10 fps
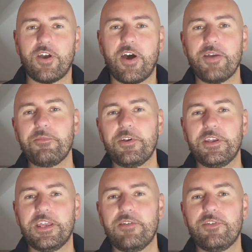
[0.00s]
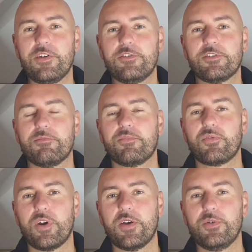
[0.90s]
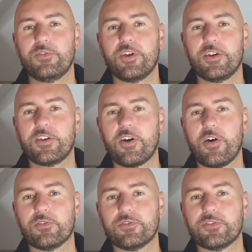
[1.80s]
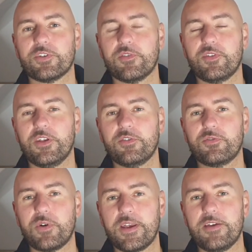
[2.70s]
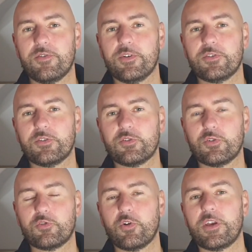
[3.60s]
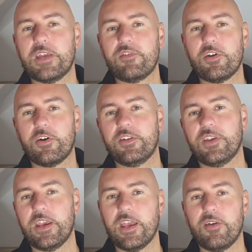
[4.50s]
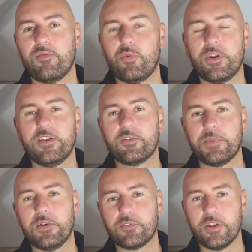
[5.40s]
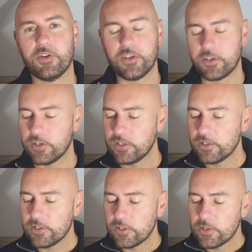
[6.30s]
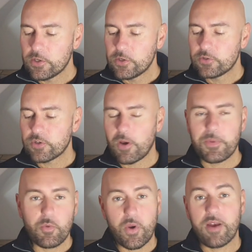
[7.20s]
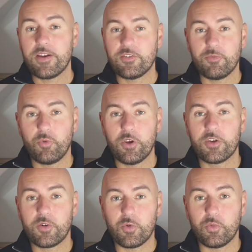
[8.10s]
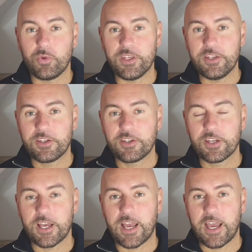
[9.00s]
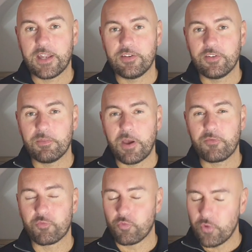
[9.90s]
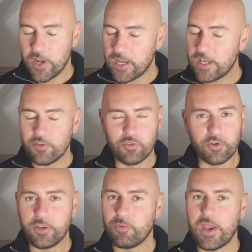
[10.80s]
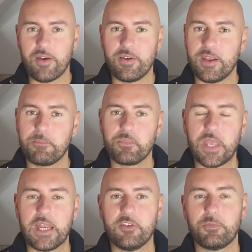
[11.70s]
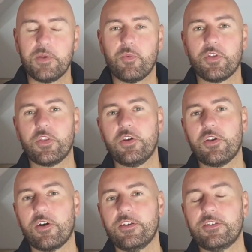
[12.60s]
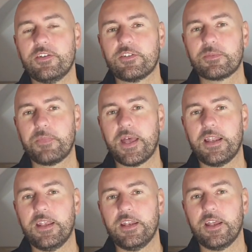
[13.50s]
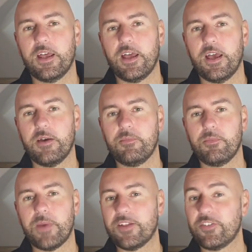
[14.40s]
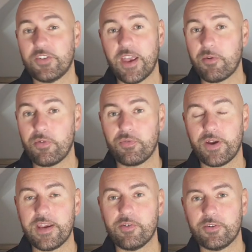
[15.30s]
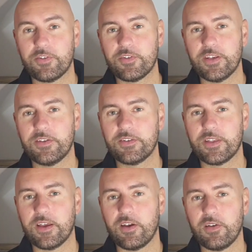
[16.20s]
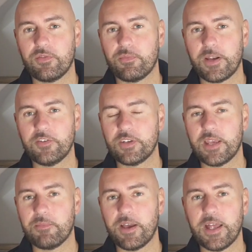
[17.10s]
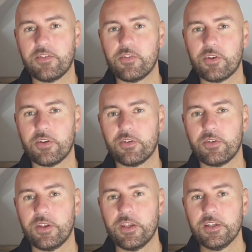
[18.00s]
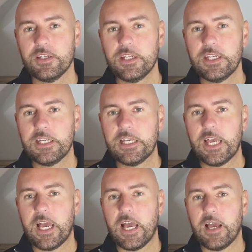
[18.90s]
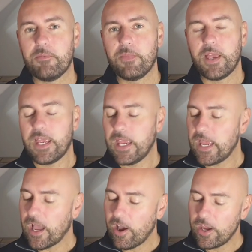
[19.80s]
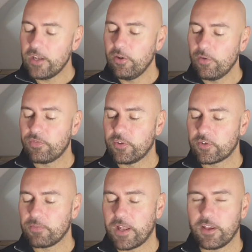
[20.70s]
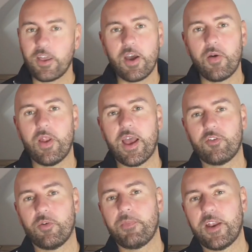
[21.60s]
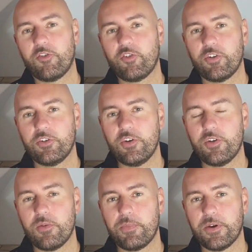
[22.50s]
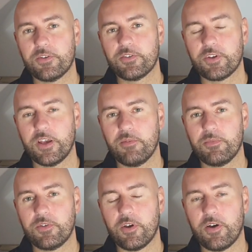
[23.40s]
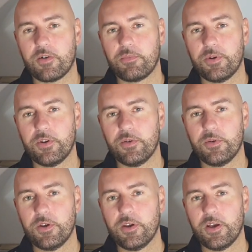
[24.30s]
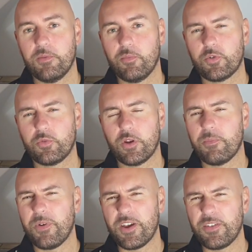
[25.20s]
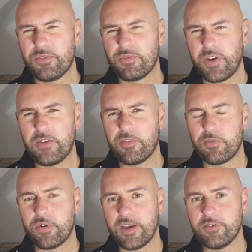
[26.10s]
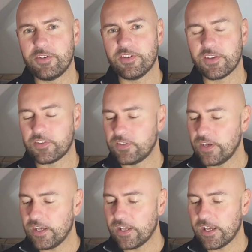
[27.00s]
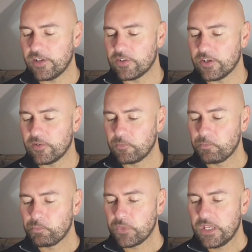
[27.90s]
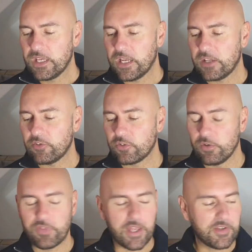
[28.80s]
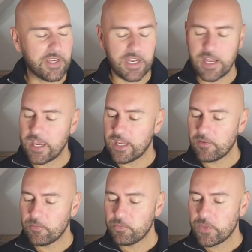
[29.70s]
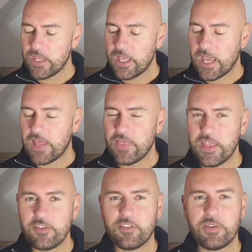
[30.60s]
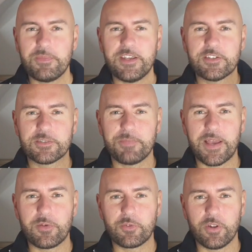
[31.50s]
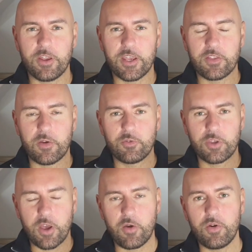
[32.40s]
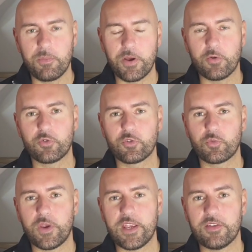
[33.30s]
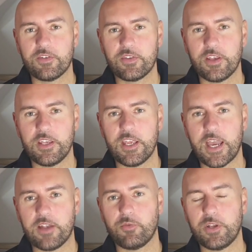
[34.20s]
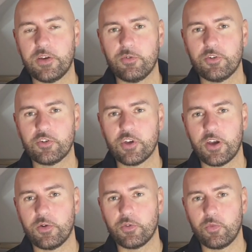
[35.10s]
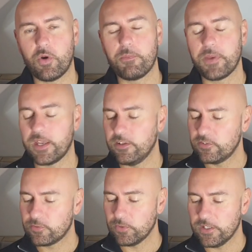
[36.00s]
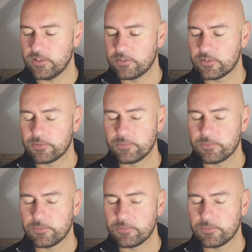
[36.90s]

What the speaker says: I'm going to give you some pros and cons of this fragrance and sort of try and give you an idea of what it smells like. So I've been wearing this in work all week, and I've really enjoyed wearing it, and it's been one of the nicest smelling Mancera fragrances that I've managed to get my hands on. I love the smell of cola. As I mentioned, Hugo Boss Dark Blue was one of my favourite fragrances as a teenager, and I just love that DNA. And this to me smells like those cola bottle sweets that you had when you was a child, the 1p sweets.